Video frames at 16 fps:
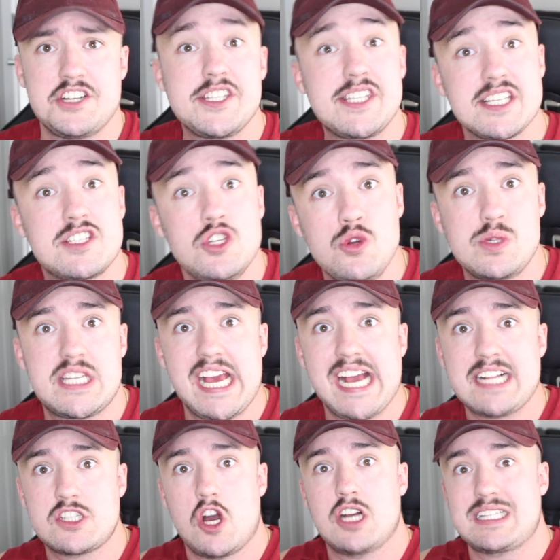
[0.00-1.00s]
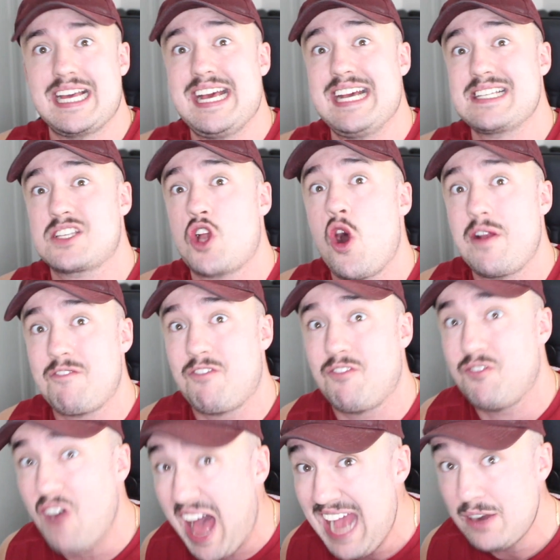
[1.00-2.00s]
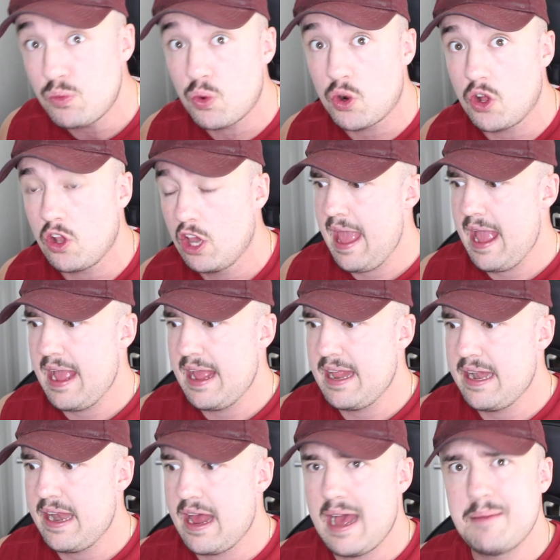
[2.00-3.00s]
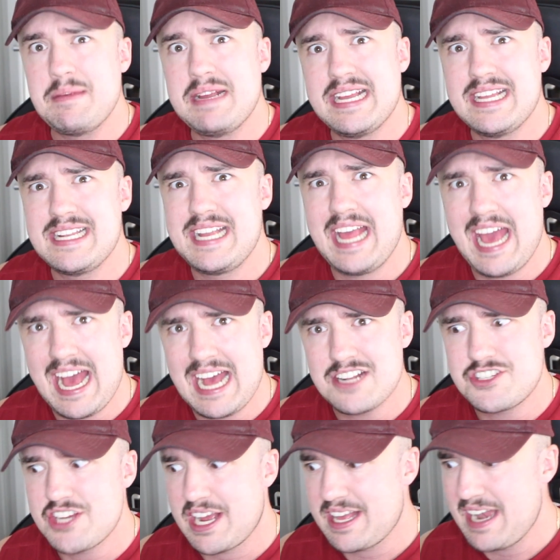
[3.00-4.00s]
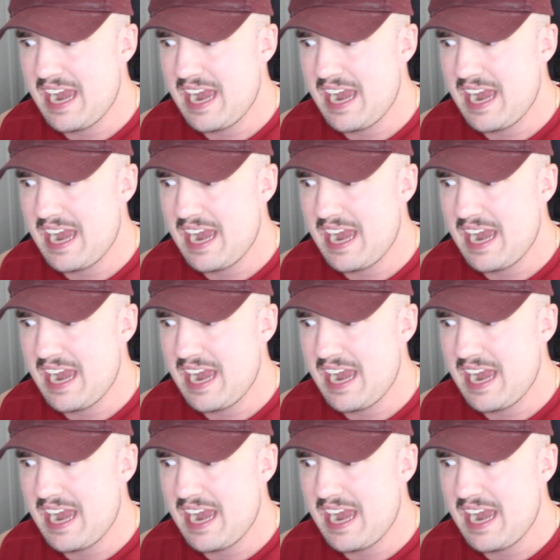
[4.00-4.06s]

there's this new TikTok that has gone viral, and I mean, yeah, check